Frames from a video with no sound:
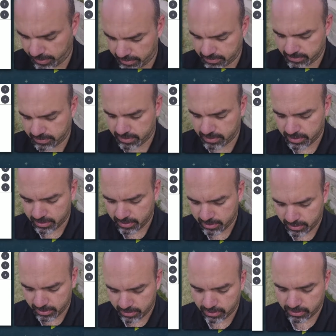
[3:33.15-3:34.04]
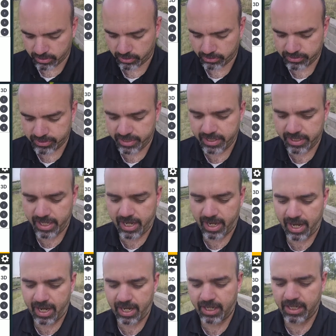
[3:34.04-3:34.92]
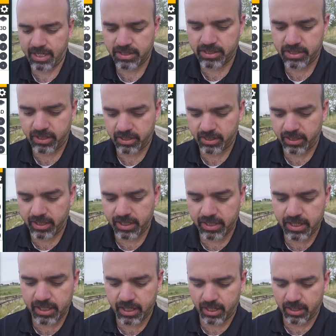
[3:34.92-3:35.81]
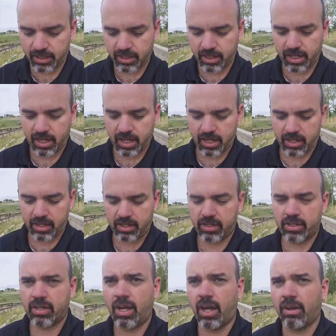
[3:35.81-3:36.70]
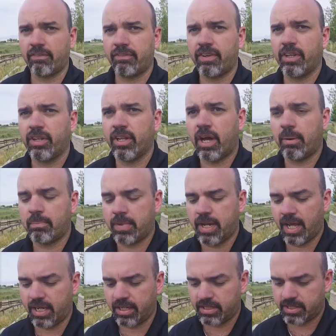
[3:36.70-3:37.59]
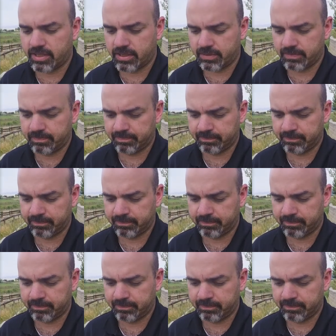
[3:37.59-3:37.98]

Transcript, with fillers: it, you'll see that I instantly get cut fill updates.